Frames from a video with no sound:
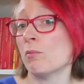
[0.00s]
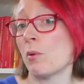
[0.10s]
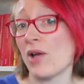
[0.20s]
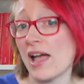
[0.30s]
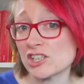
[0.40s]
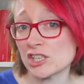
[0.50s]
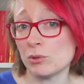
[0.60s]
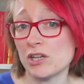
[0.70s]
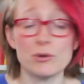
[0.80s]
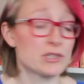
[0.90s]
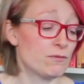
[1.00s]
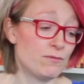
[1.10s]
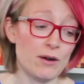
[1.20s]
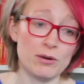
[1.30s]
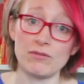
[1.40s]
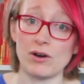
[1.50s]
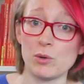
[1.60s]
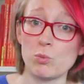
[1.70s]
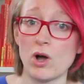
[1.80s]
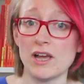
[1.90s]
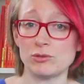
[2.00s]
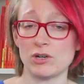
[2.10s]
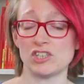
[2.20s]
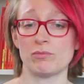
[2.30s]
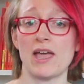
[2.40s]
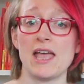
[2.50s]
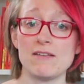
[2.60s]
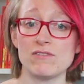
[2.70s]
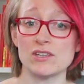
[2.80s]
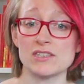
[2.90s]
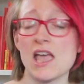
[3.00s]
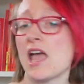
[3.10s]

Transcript: when actually we know it's a very, very wide range of behaviours.